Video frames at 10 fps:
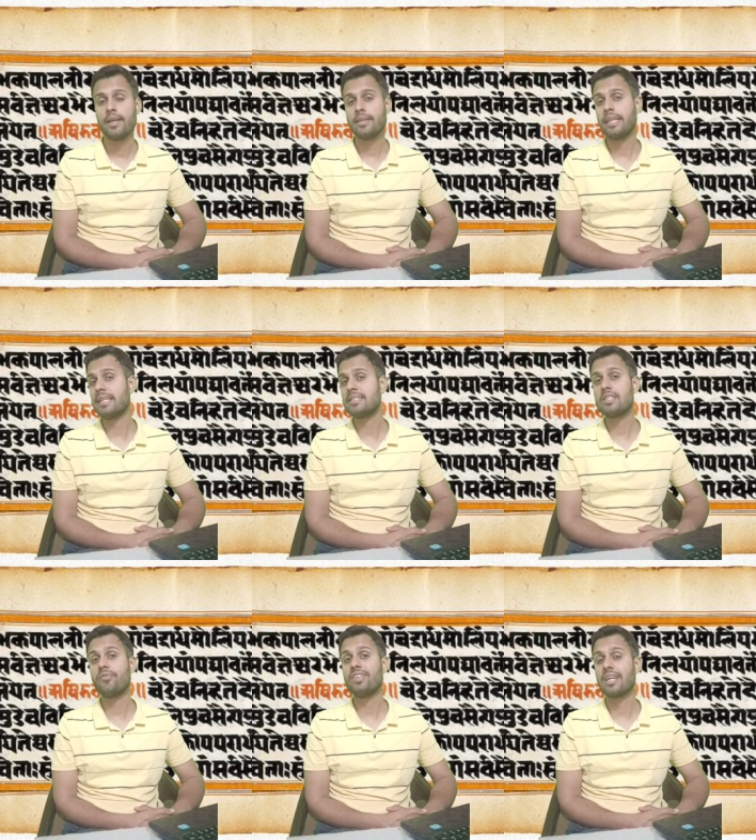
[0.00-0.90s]
There is
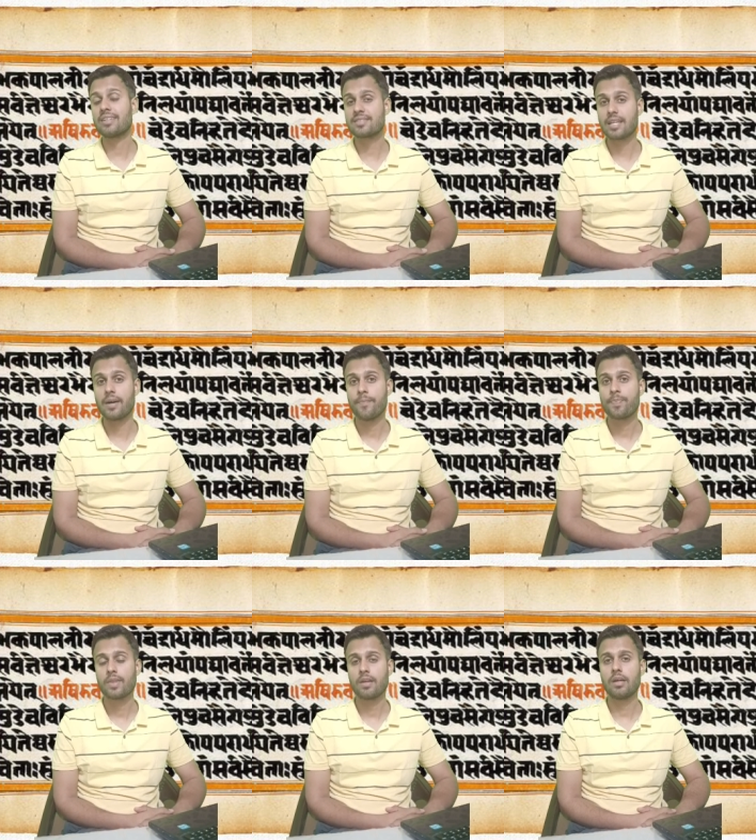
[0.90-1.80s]
this Vitasta
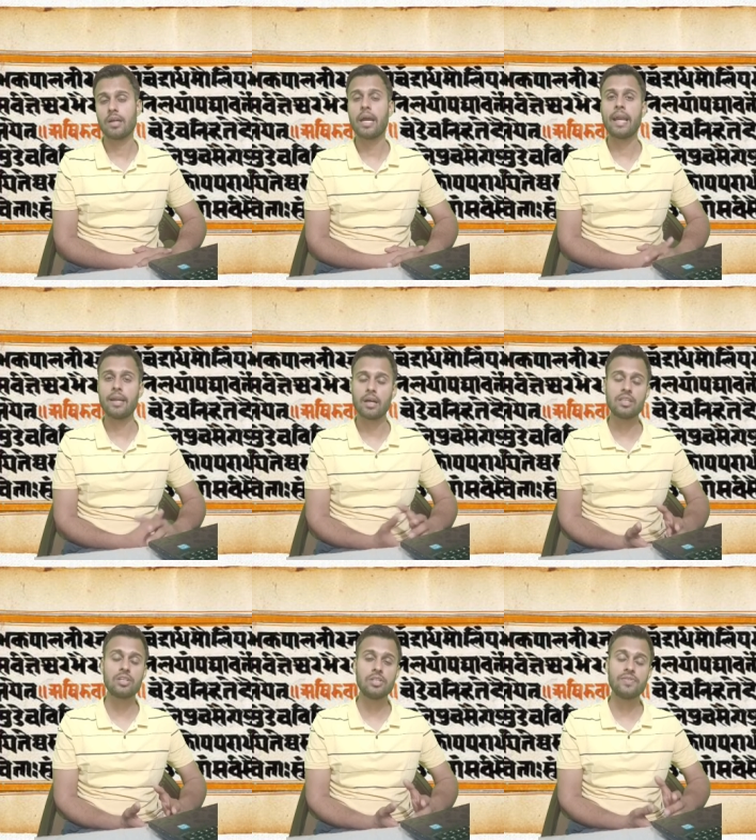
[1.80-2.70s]
and
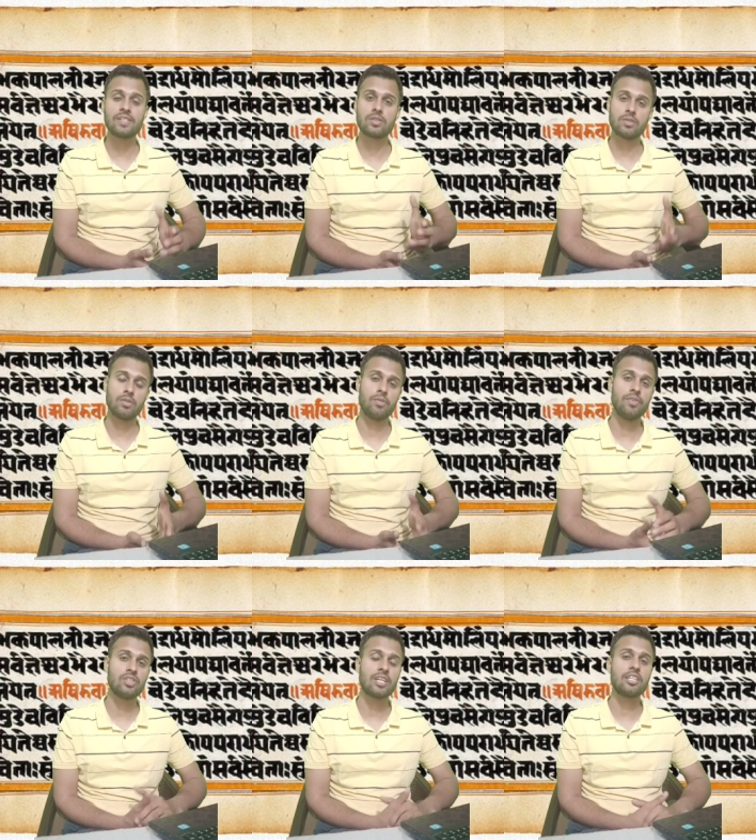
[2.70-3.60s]
other rivers
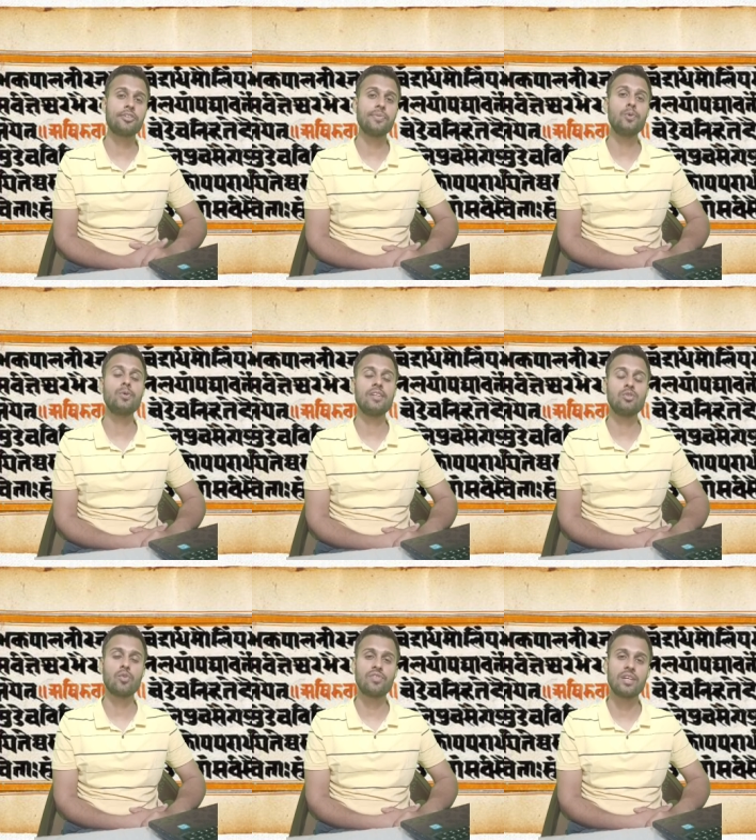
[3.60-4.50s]
which are the tributaries
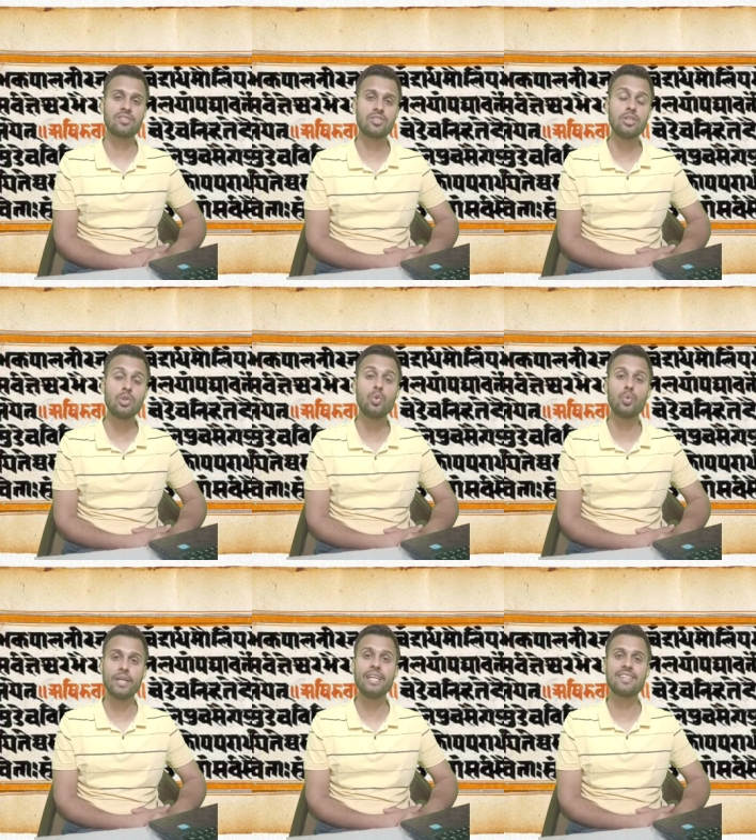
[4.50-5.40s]
of the
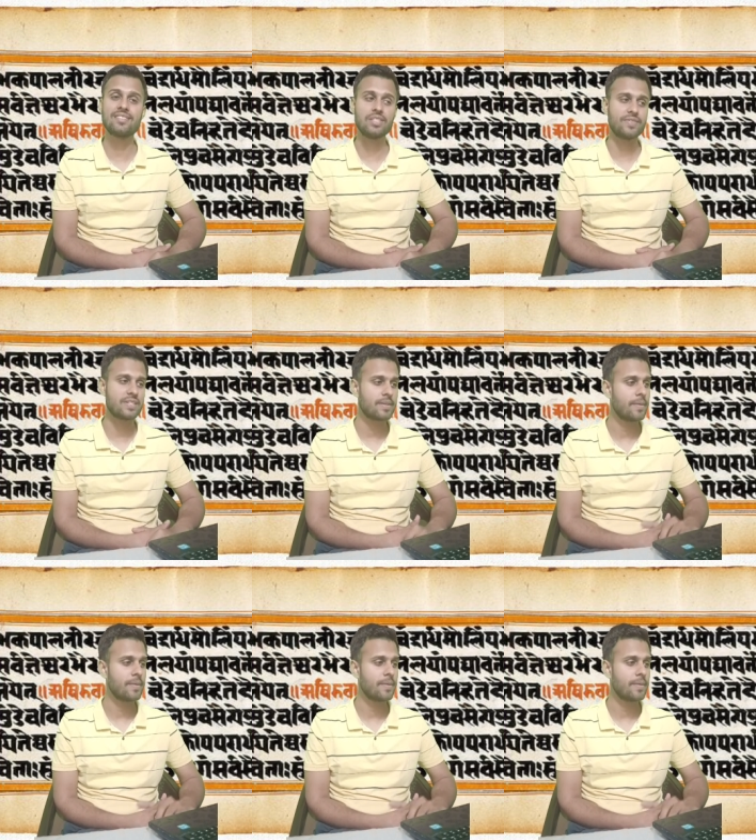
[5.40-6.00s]
Sindhu Indus River.